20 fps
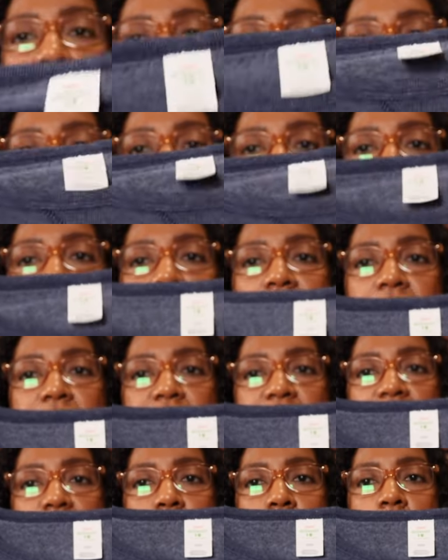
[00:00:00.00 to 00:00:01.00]
it's actually kind of
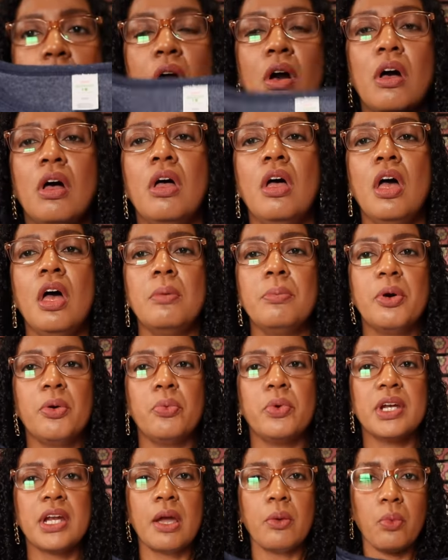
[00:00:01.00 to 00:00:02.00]
small,
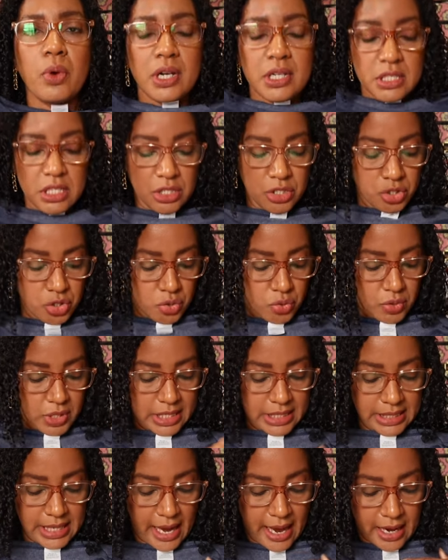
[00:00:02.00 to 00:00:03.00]
but what I wanted to do
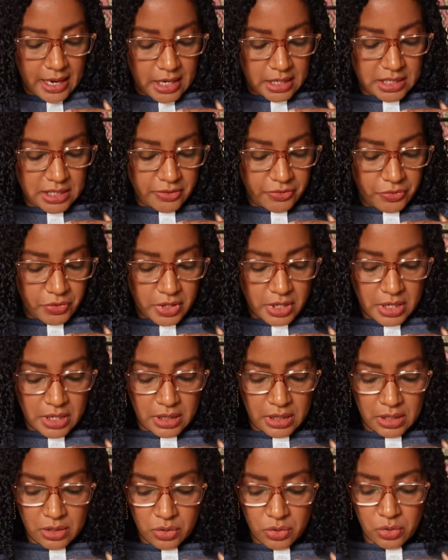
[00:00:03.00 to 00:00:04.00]
is add a
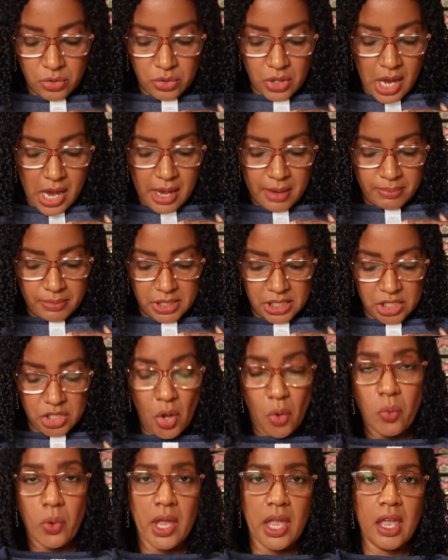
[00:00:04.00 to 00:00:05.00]
different little um,
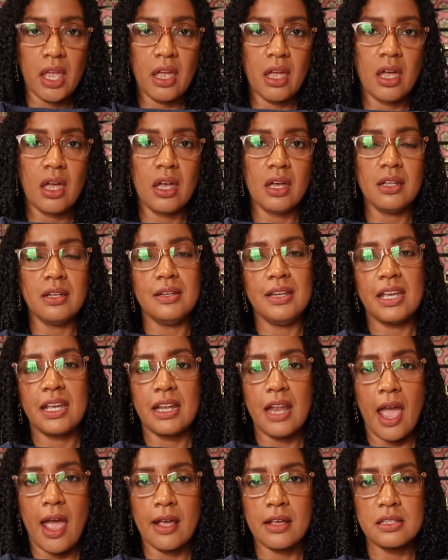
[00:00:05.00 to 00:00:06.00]
sewing
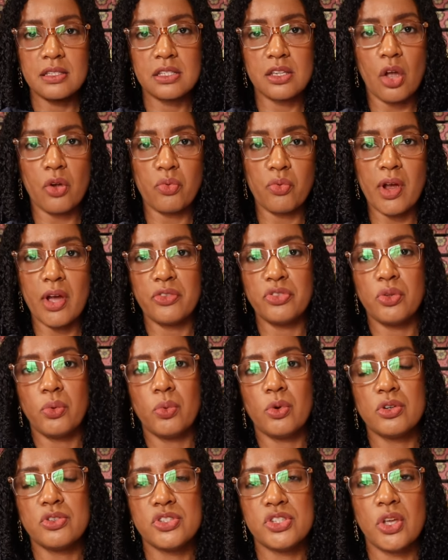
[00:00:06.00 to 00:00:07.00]
knickknacks around the
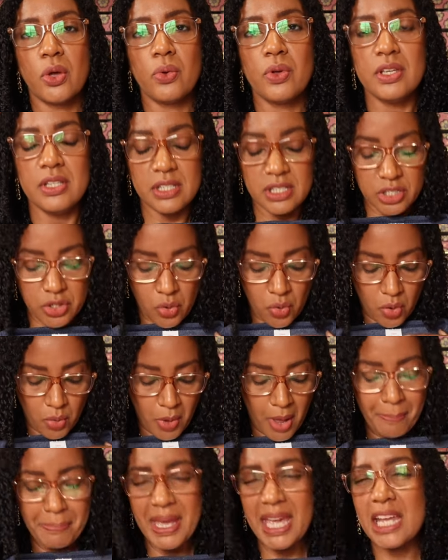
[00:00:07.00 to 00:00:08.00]
word Sewist.
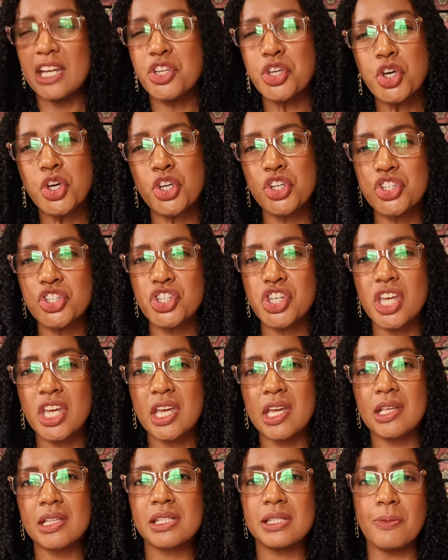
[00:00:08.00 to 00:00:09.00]
So a pin
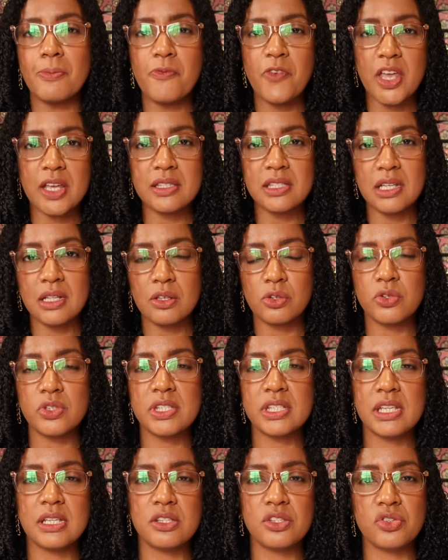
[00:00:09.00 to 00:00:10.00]
cushion, some fancy little
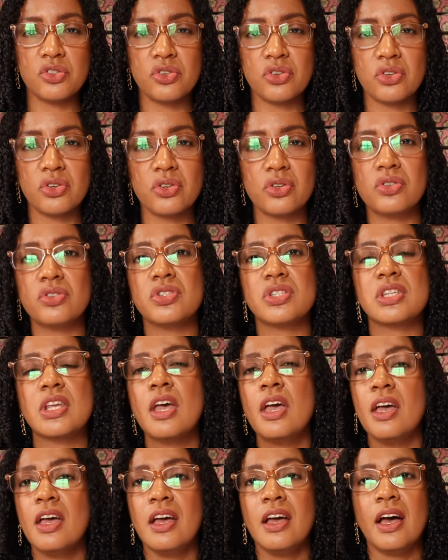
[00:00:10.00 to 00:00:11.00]
scissors,
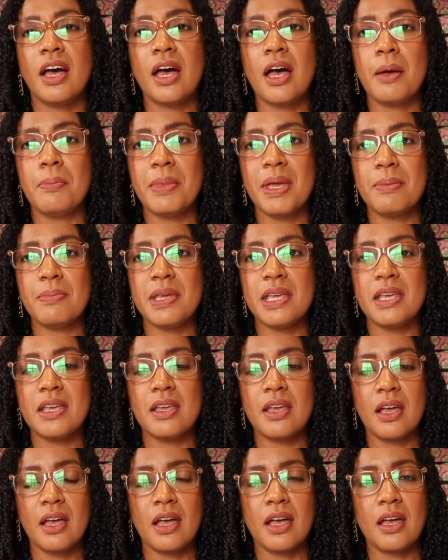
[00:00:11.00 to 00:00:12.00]
uh,
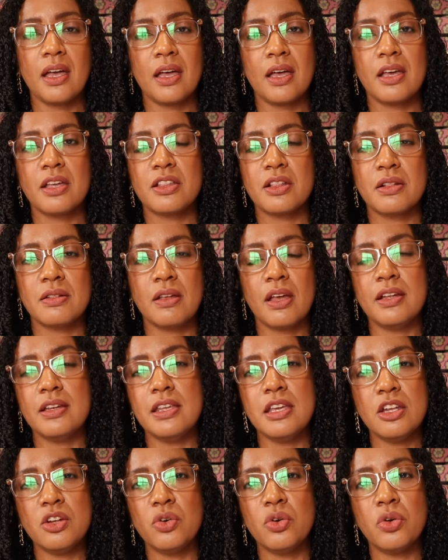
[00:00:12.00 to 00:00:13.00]
maybe a, a
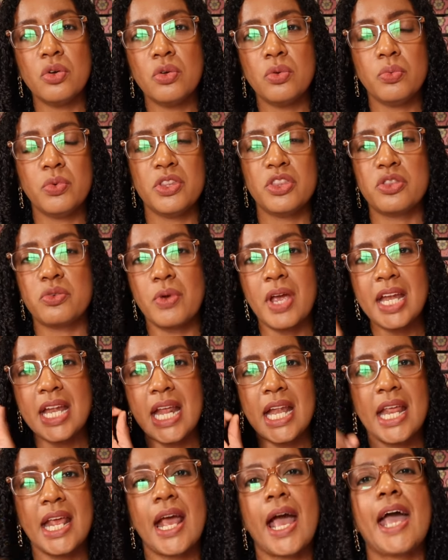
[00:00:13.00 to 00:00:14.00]
needle with thread
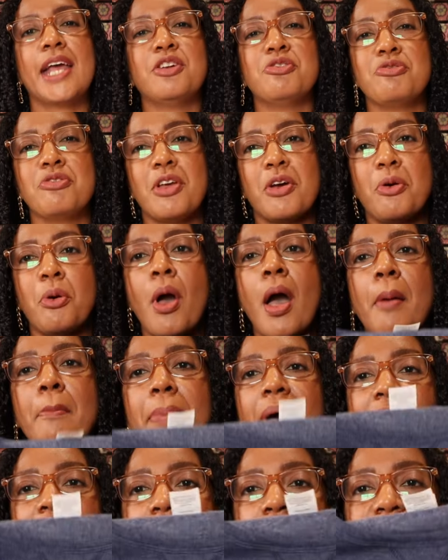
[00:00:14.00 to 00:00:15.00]
in it. I don't know,
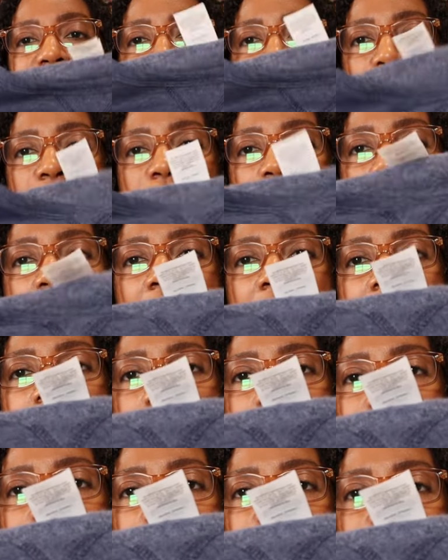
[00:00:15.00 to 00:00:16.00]
but so far I
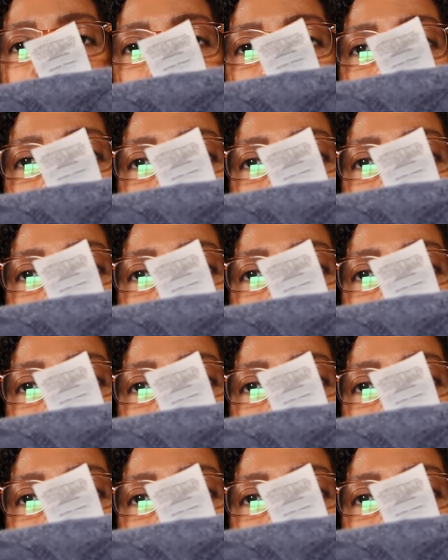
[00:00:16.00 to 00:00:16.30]
have a few